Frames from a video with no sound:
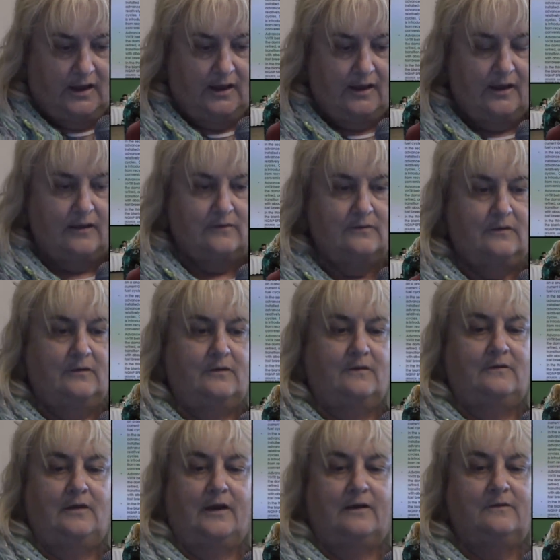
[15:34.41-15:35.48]
And
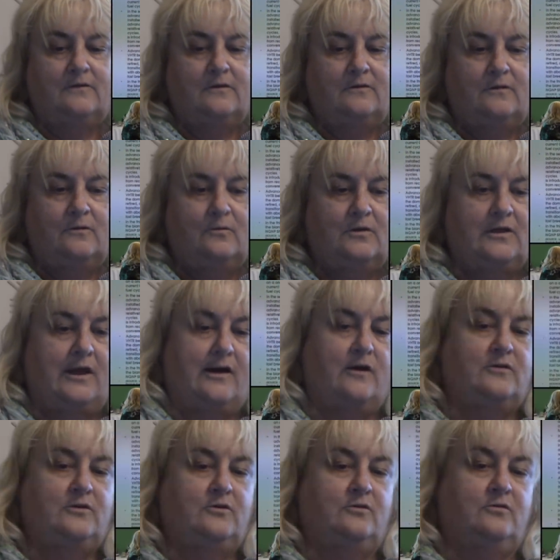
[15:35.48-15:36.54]
this has to do with
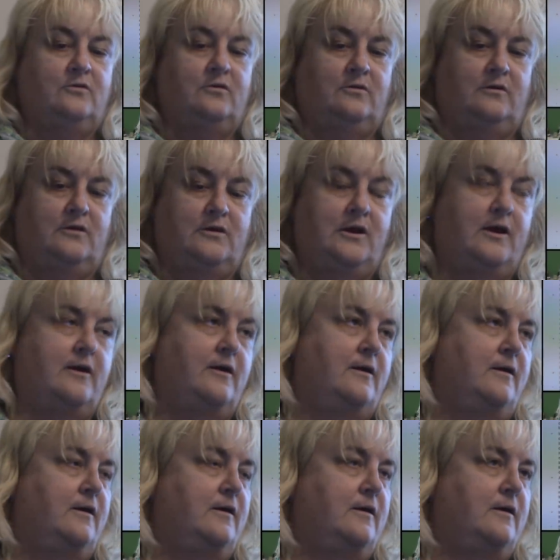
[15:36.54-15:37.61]
how you could
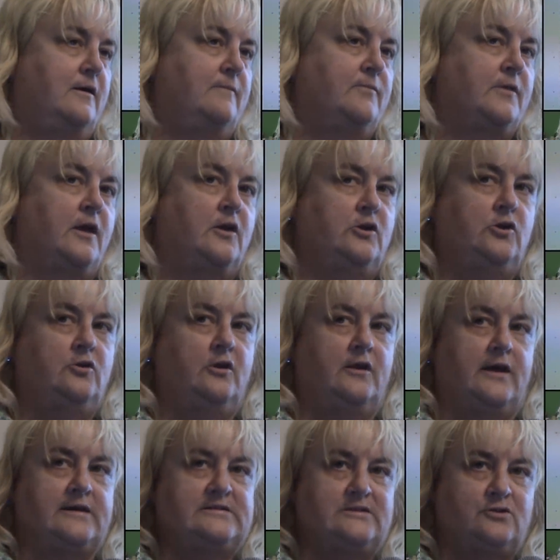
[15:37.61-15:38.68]
uh,
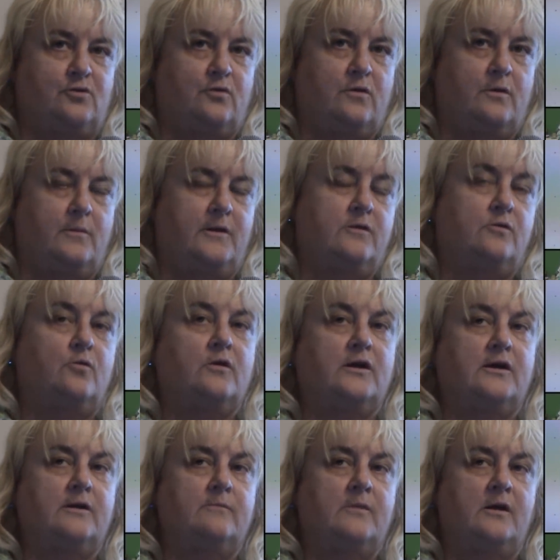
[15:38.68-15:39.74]
utilize
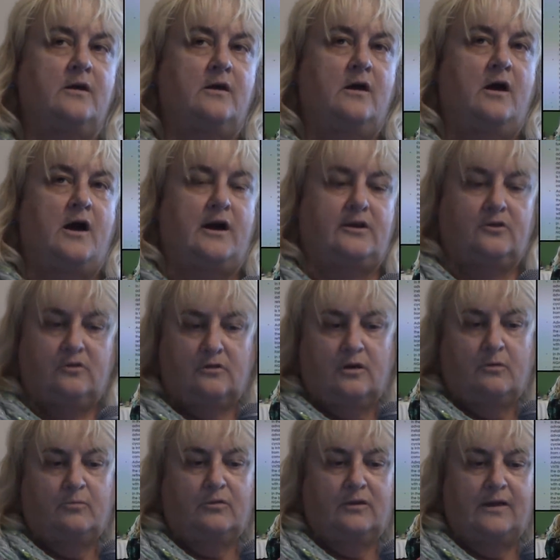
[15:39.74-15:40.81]
thorium on a
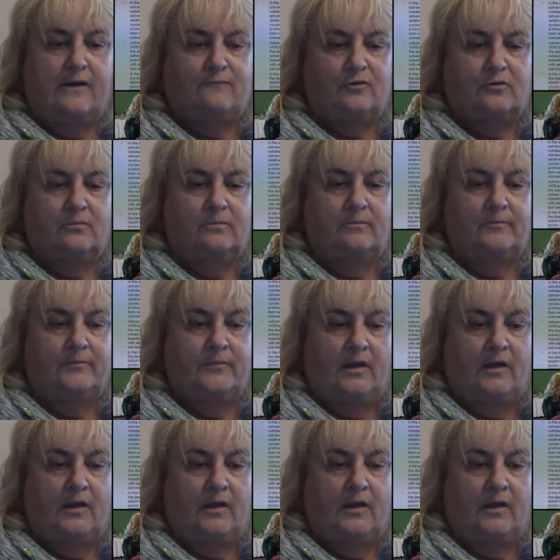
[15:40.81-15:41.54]
global level.